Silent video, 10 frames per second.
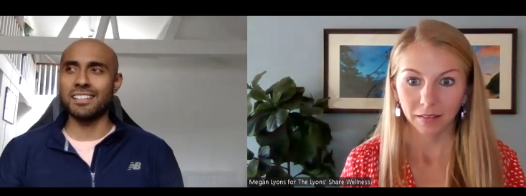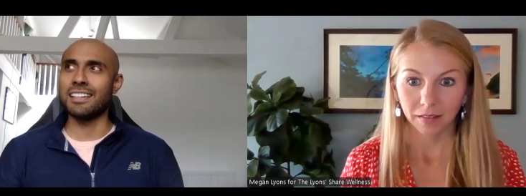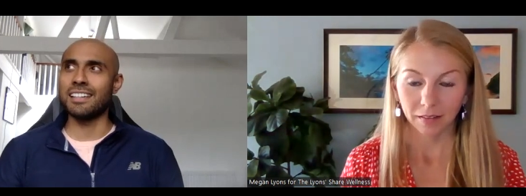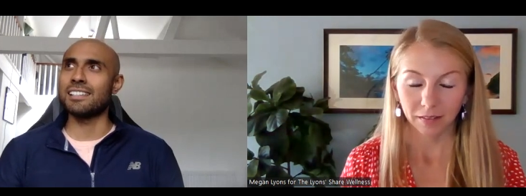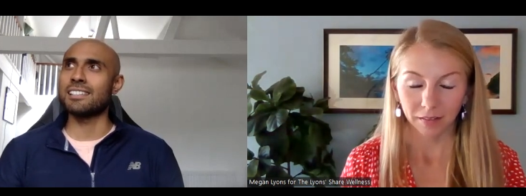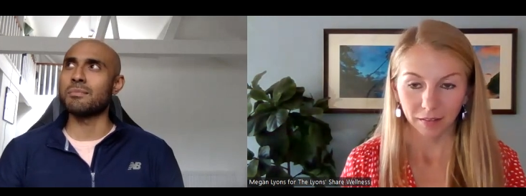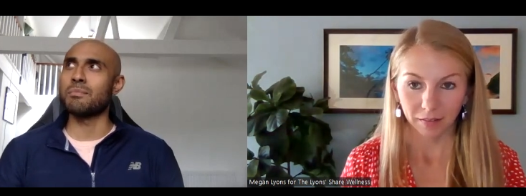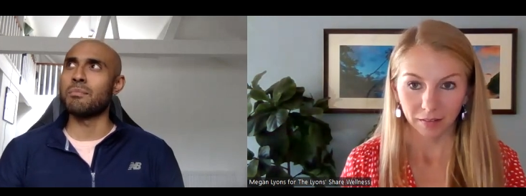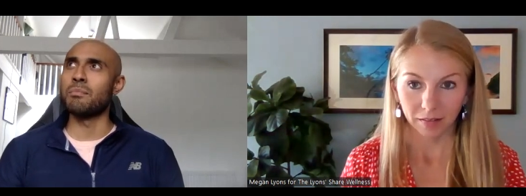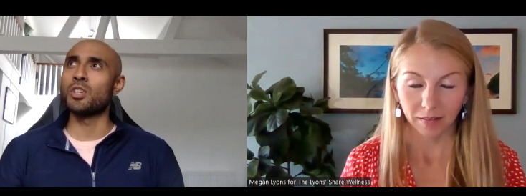Speaker 1: its
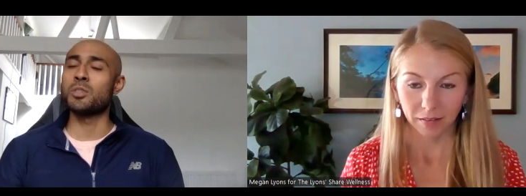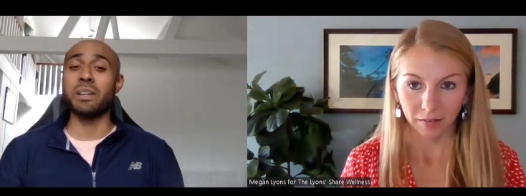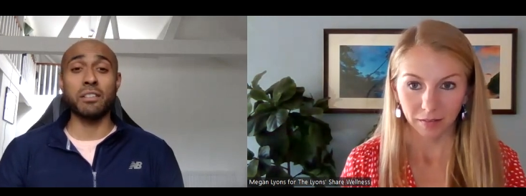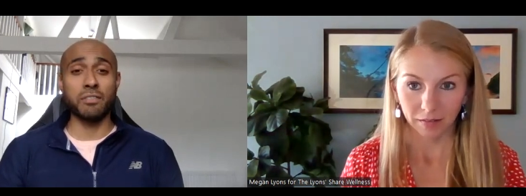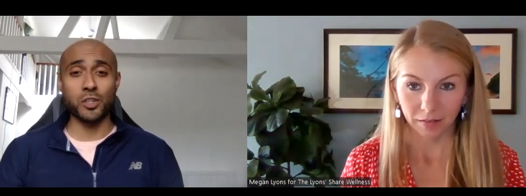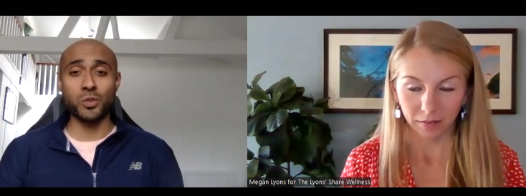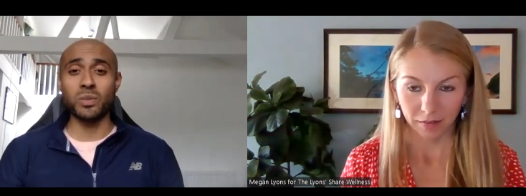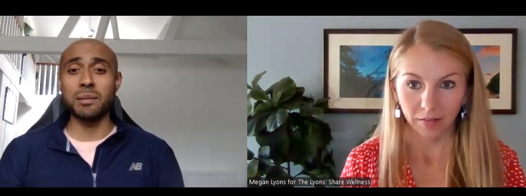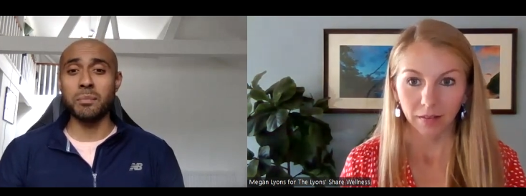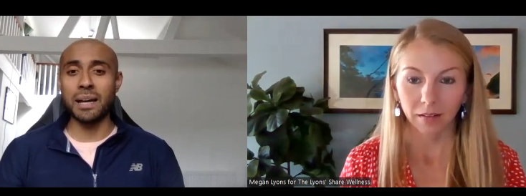most beneficial
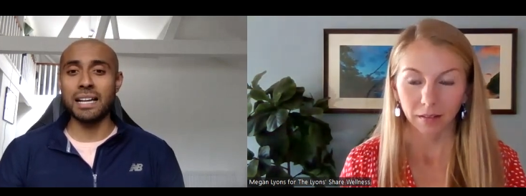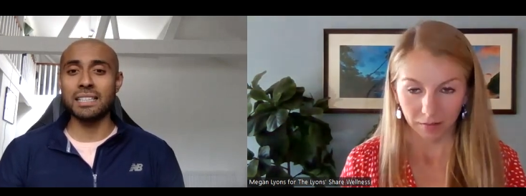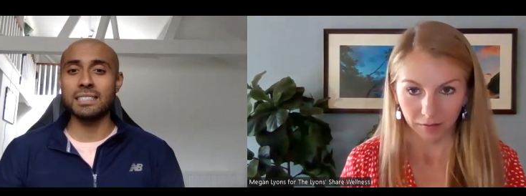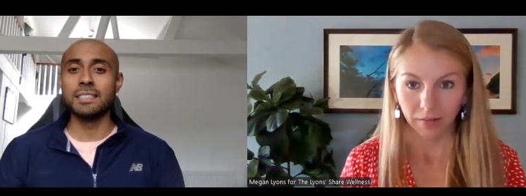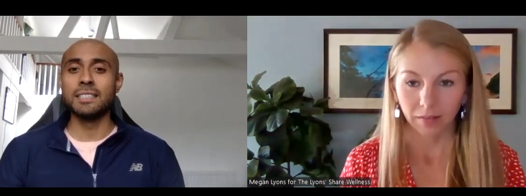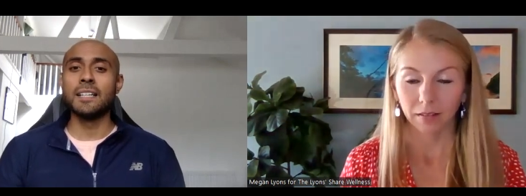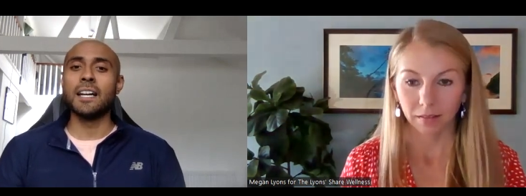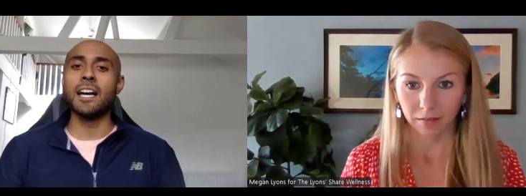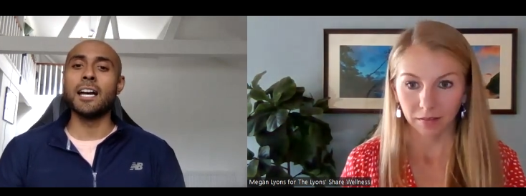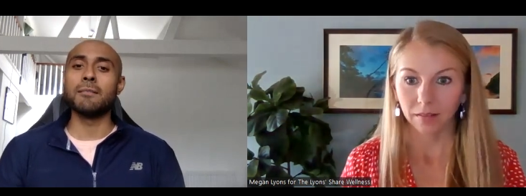impact
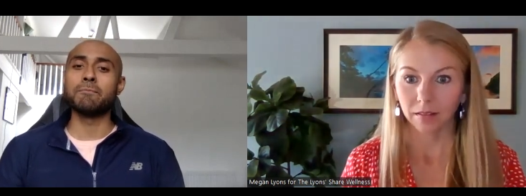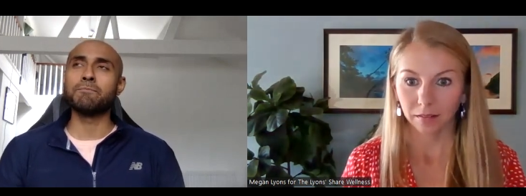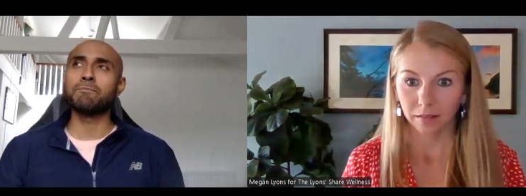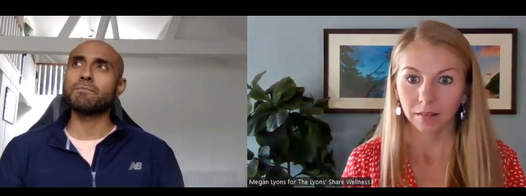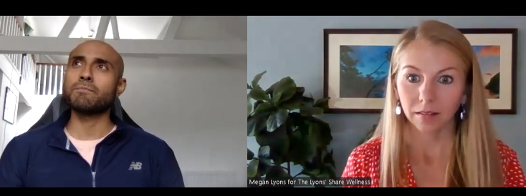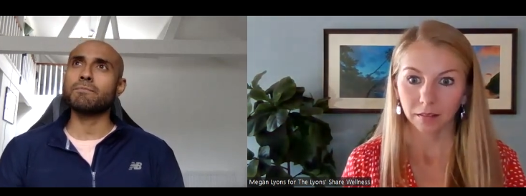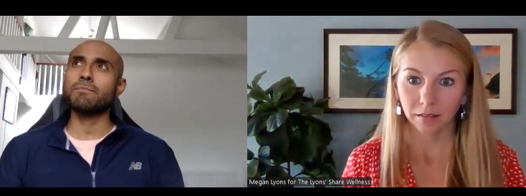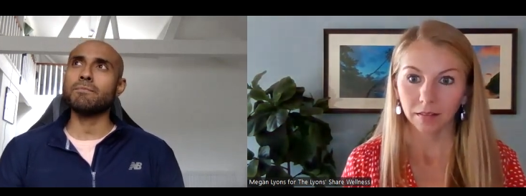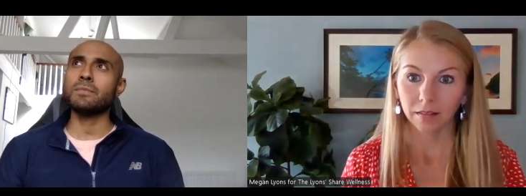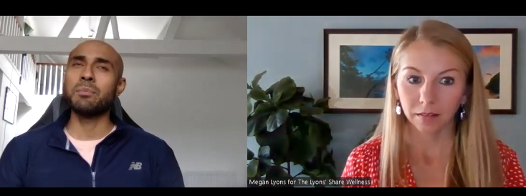um,
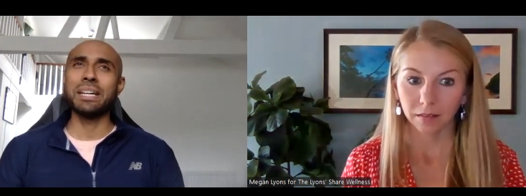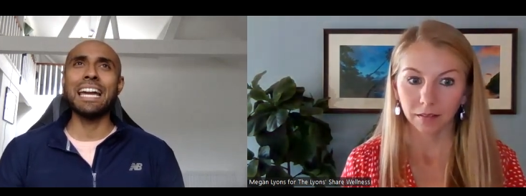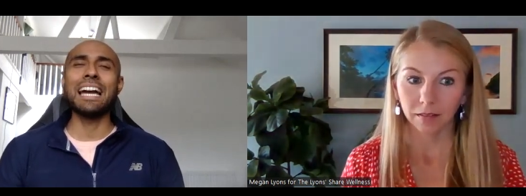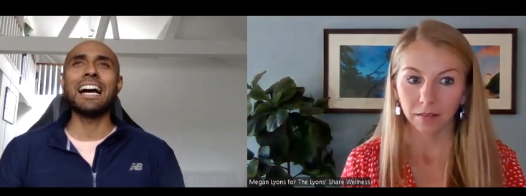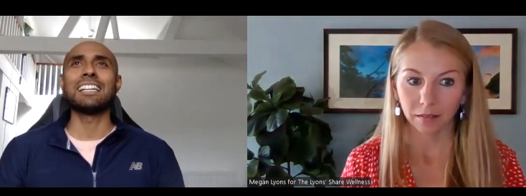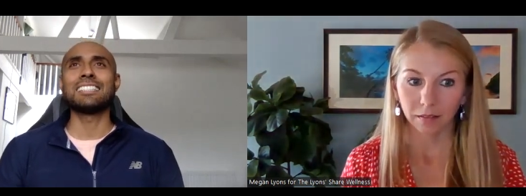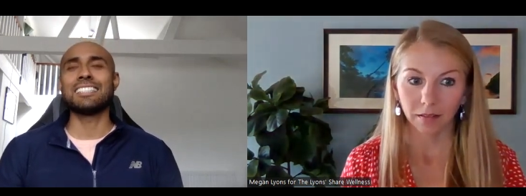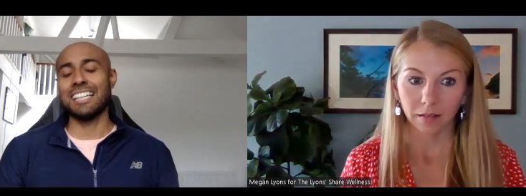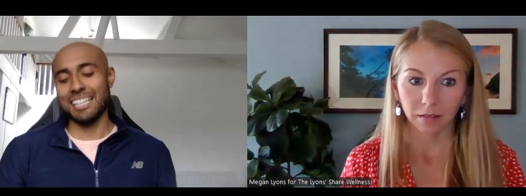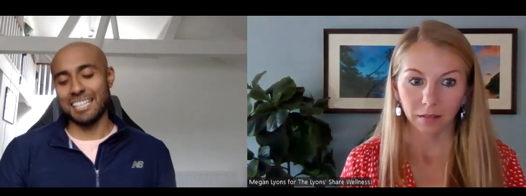but yeah i'd
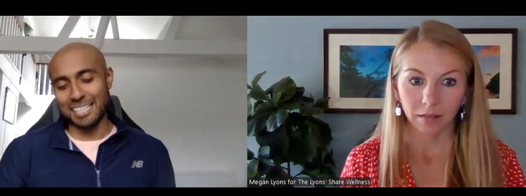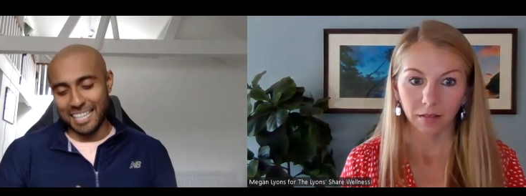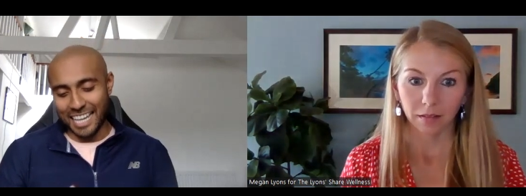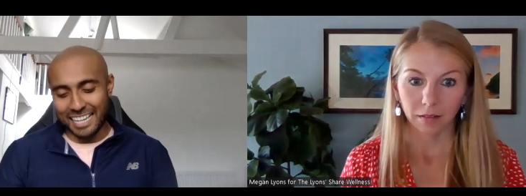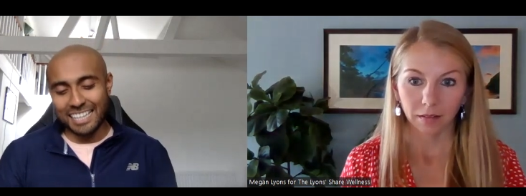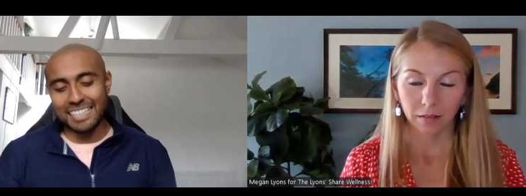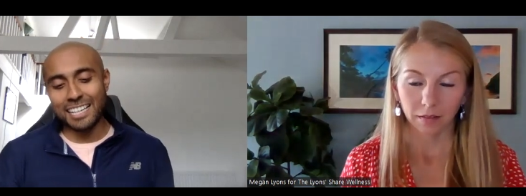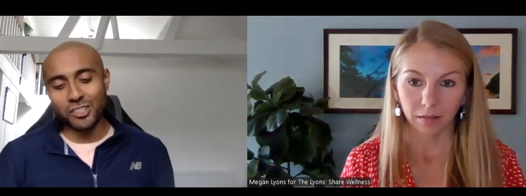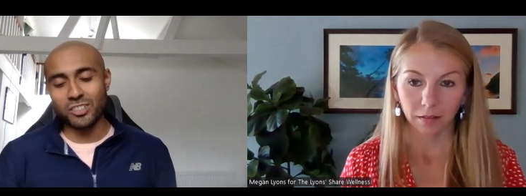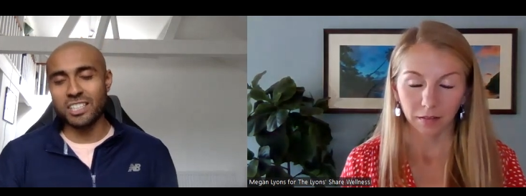say get it
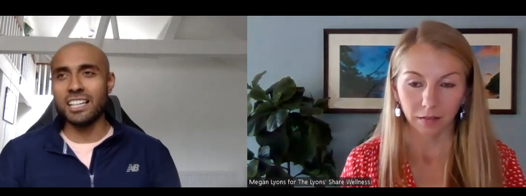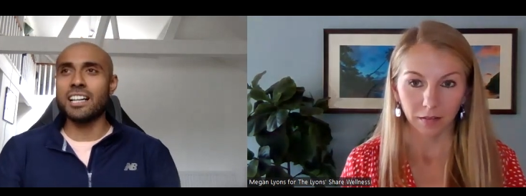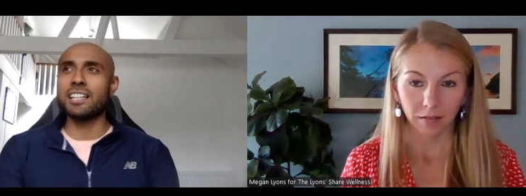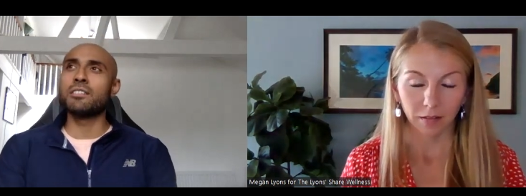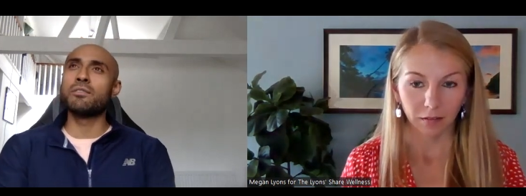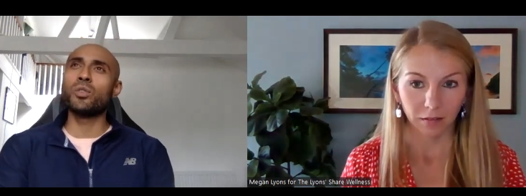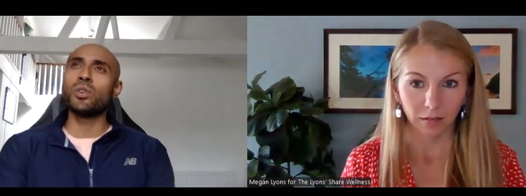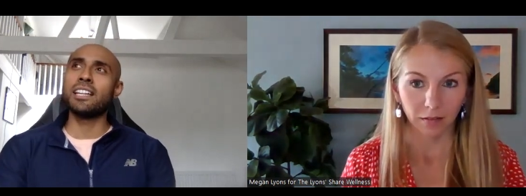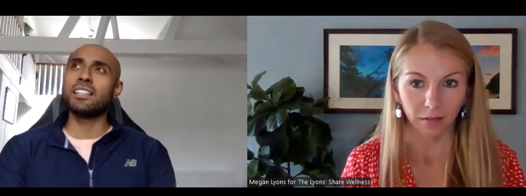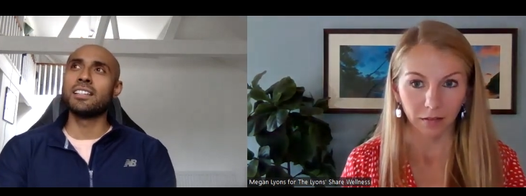naturally i'd
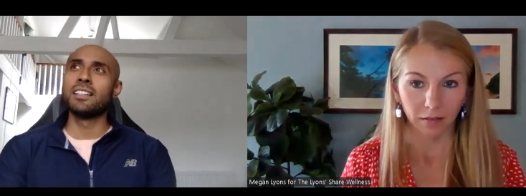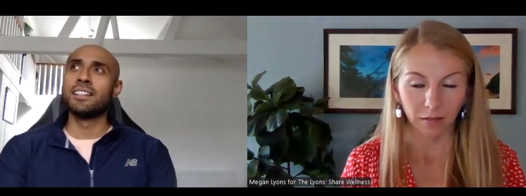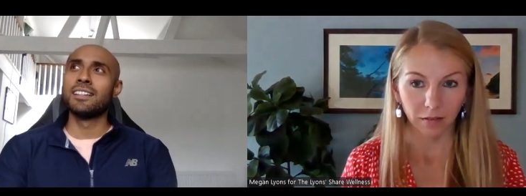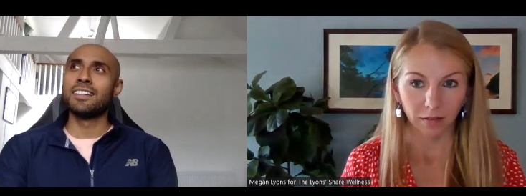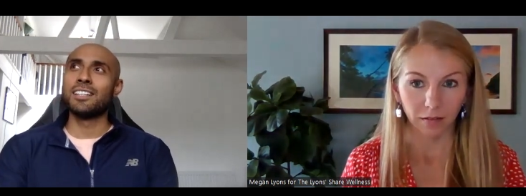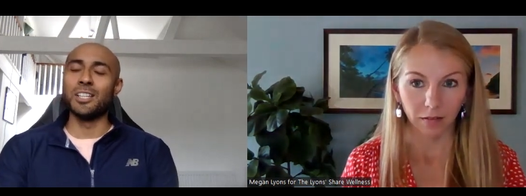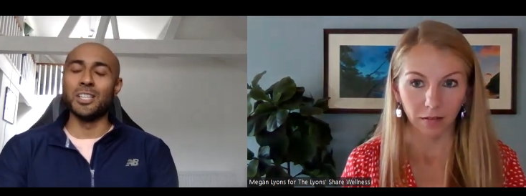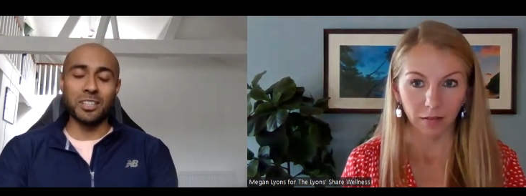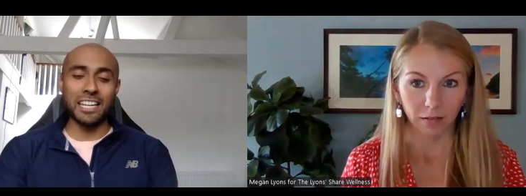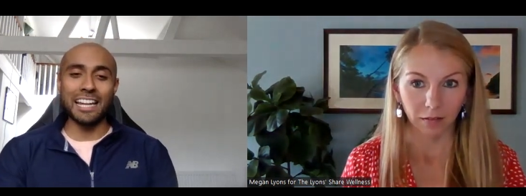avoid you
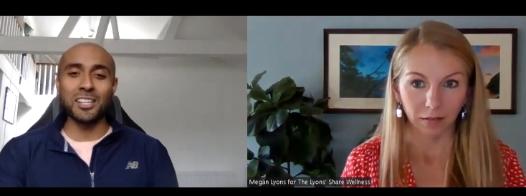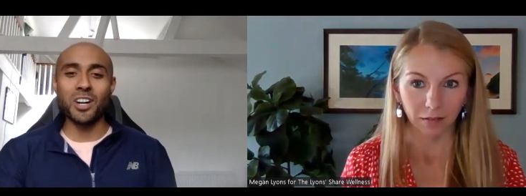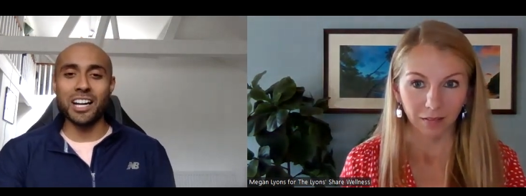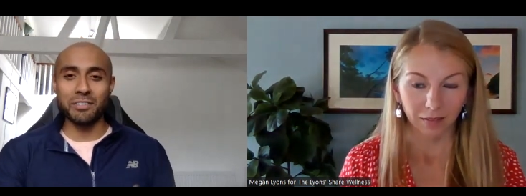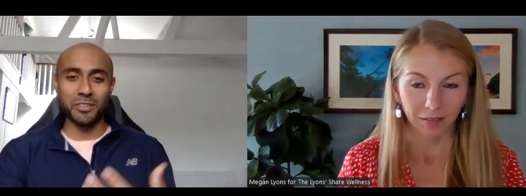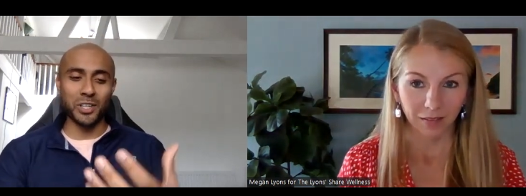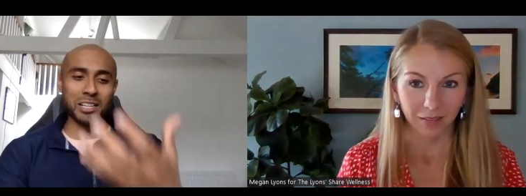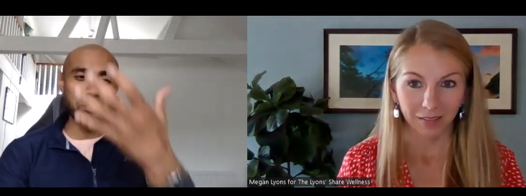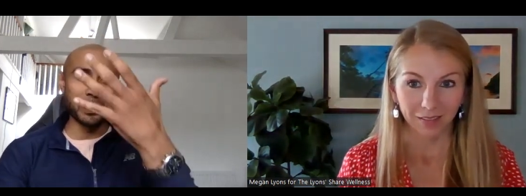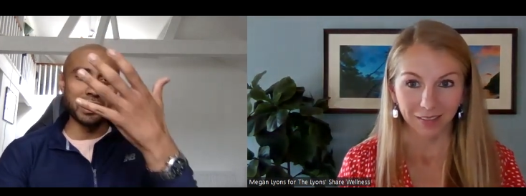know, getting your iPhone
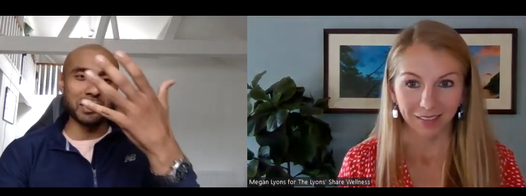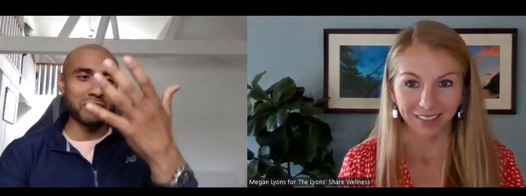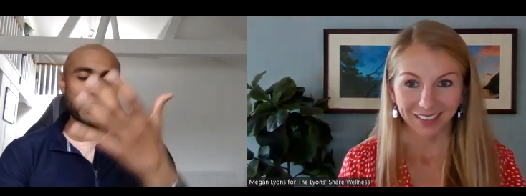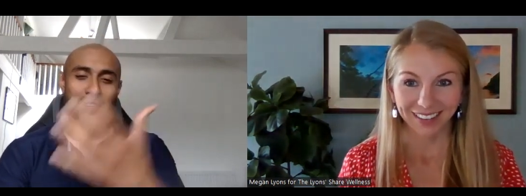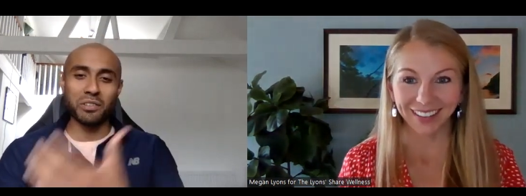and putting it in front of your